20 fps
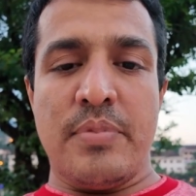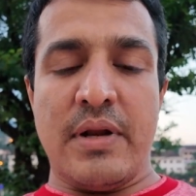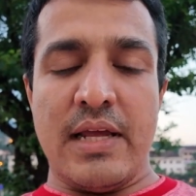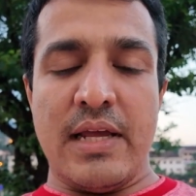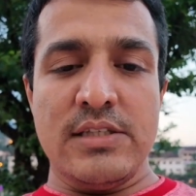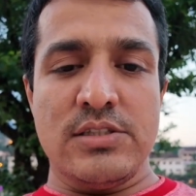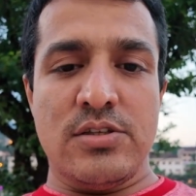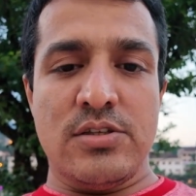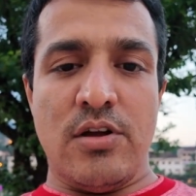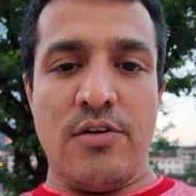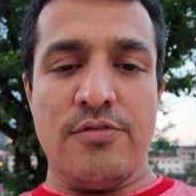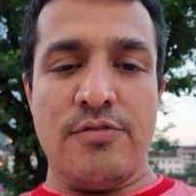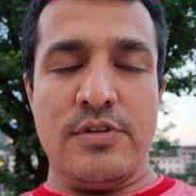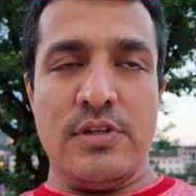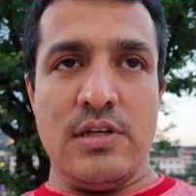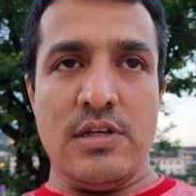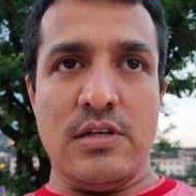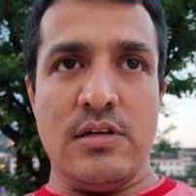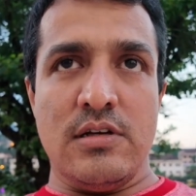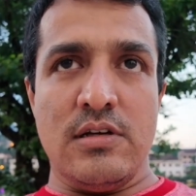price of
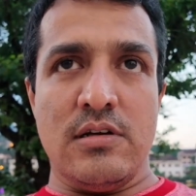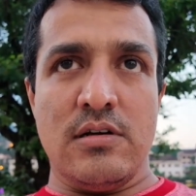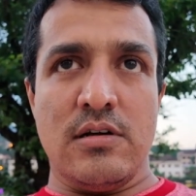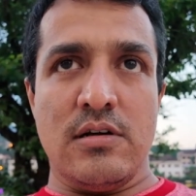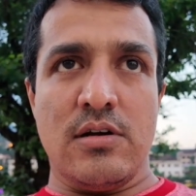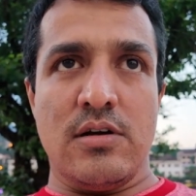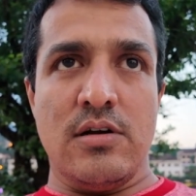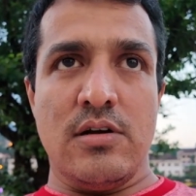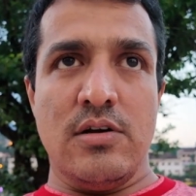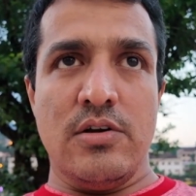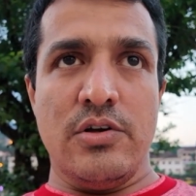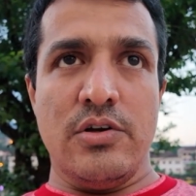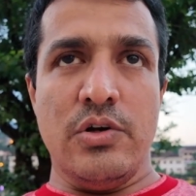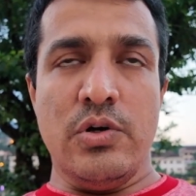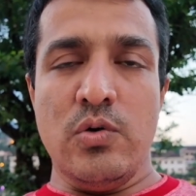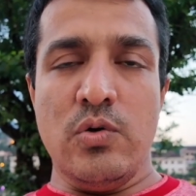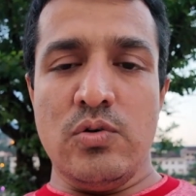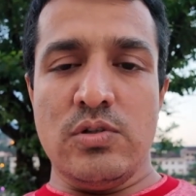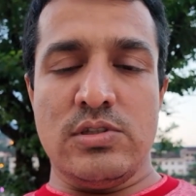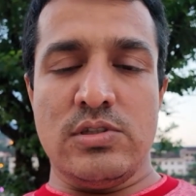the
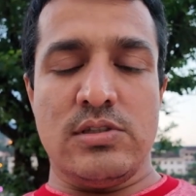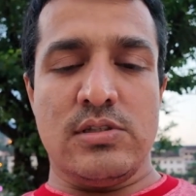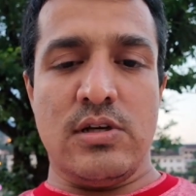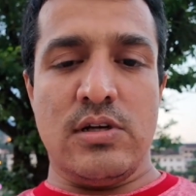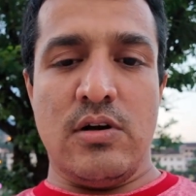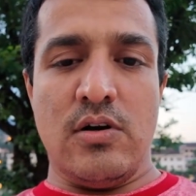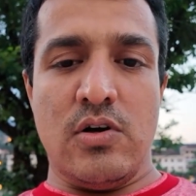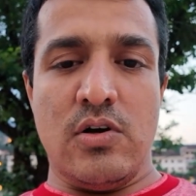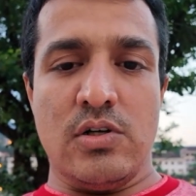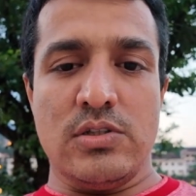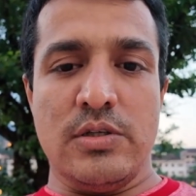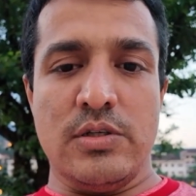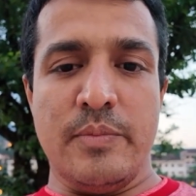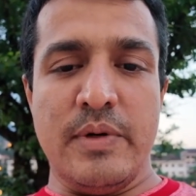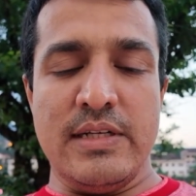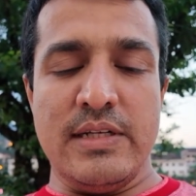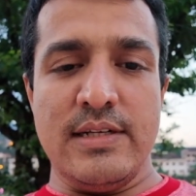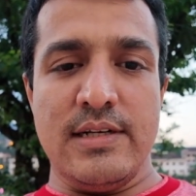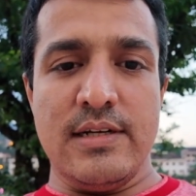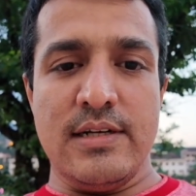goods or the
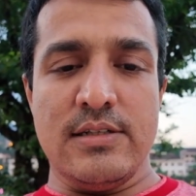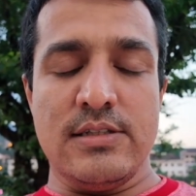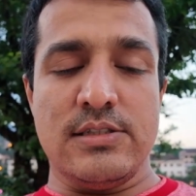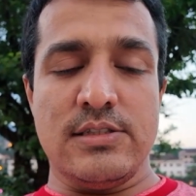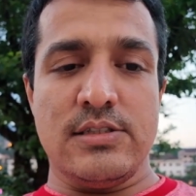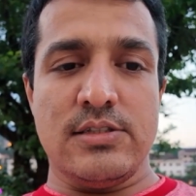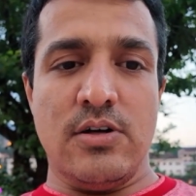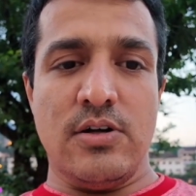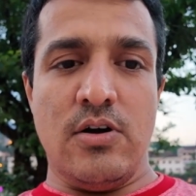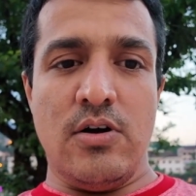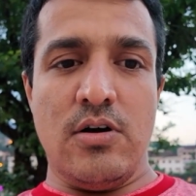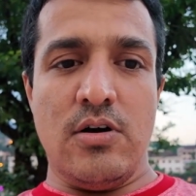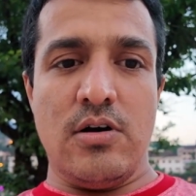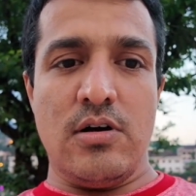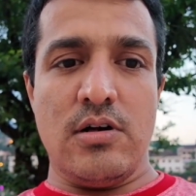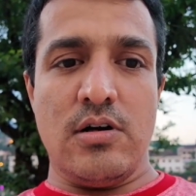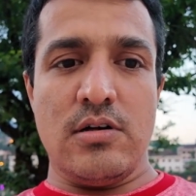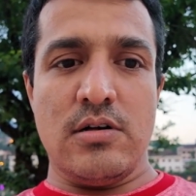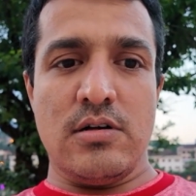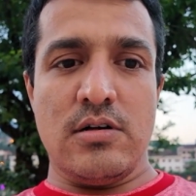materials
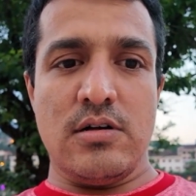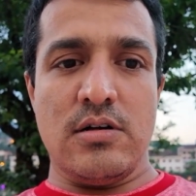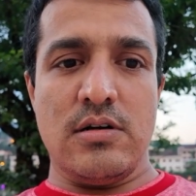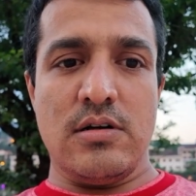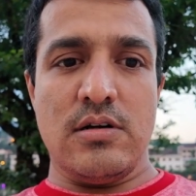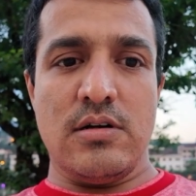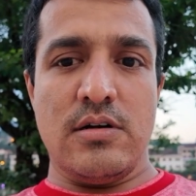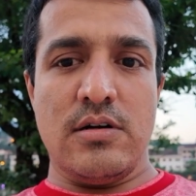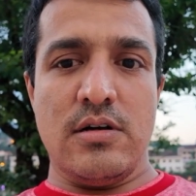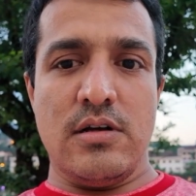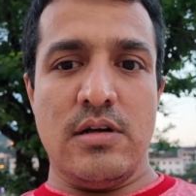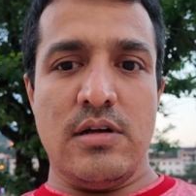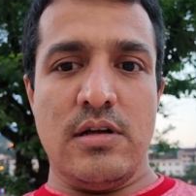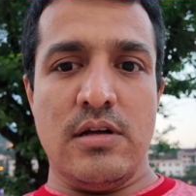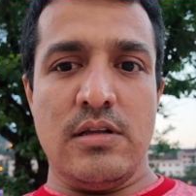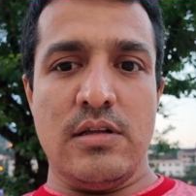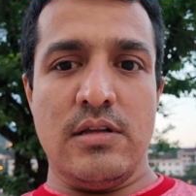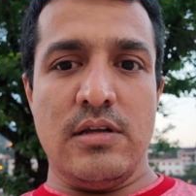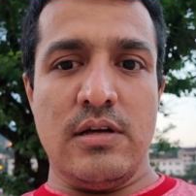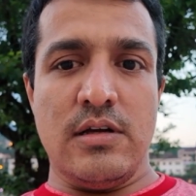or
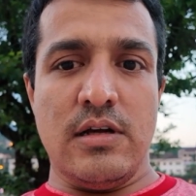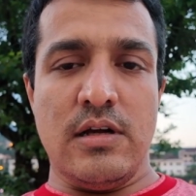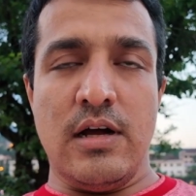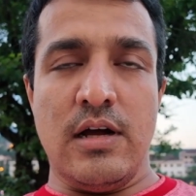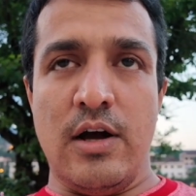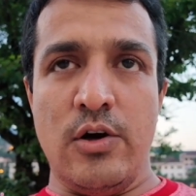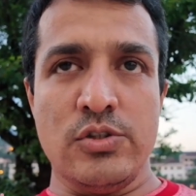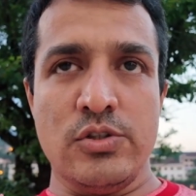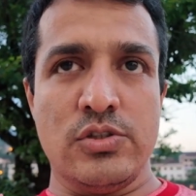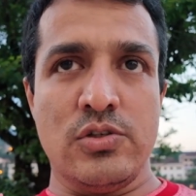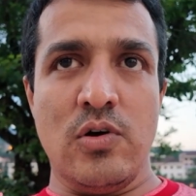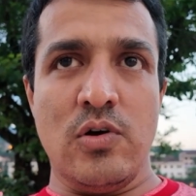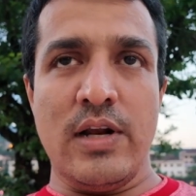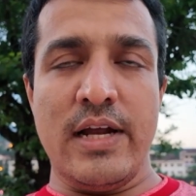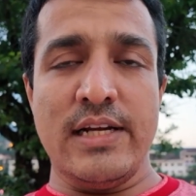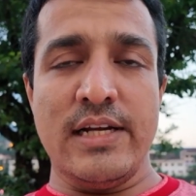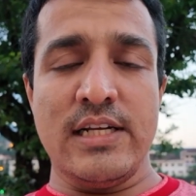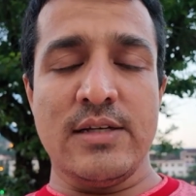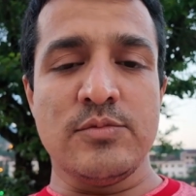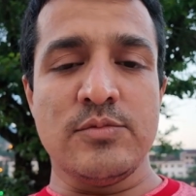the household
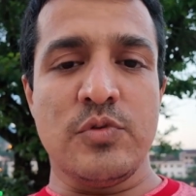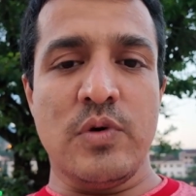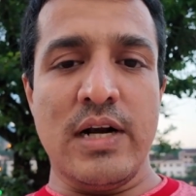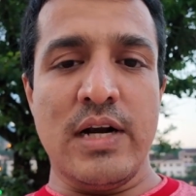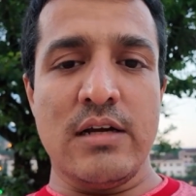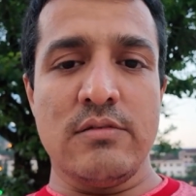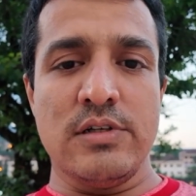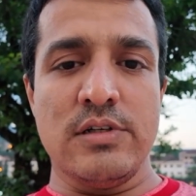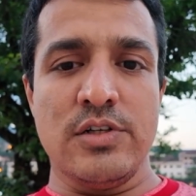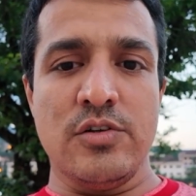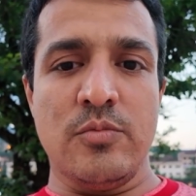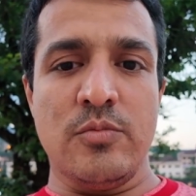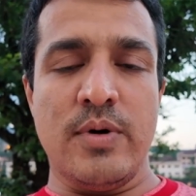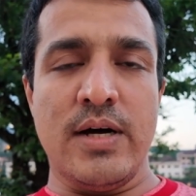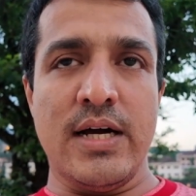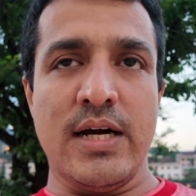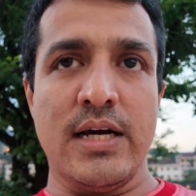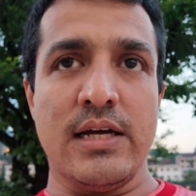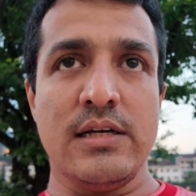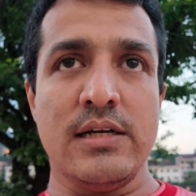items, whatever you
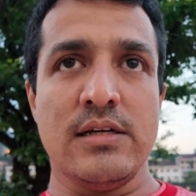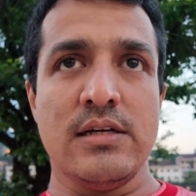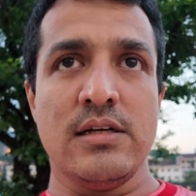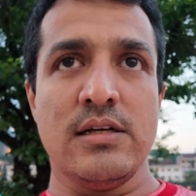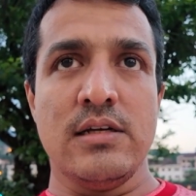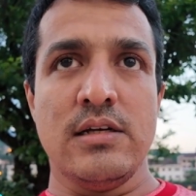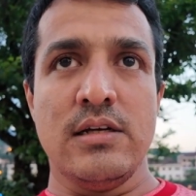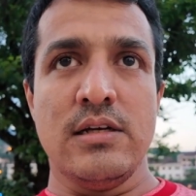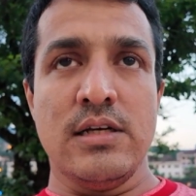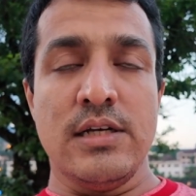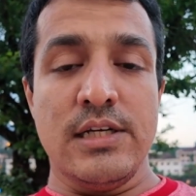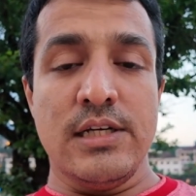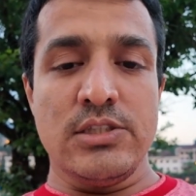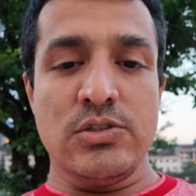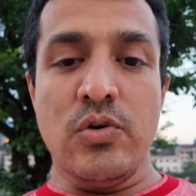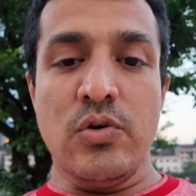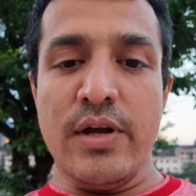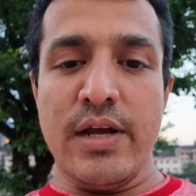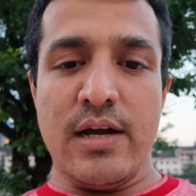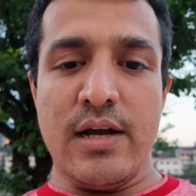buy,
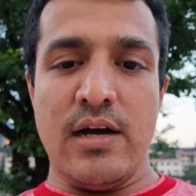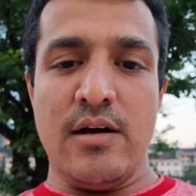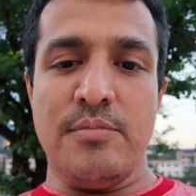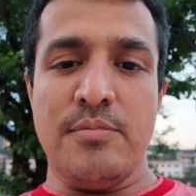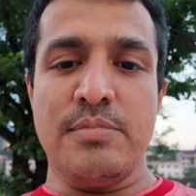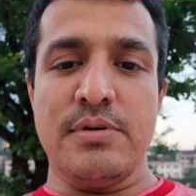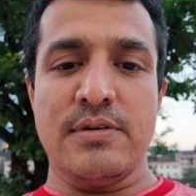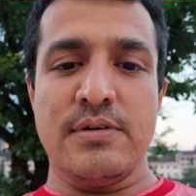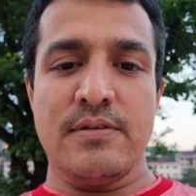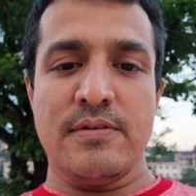is going up,